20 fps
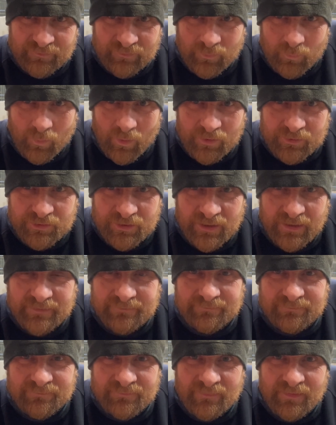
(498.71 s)
for watching.
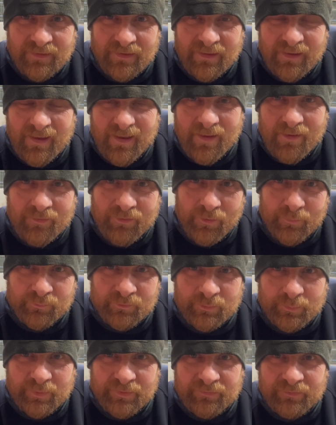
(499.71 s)
Thumbs
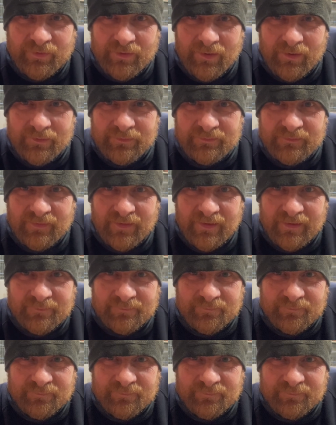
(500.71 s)
up if you liked it.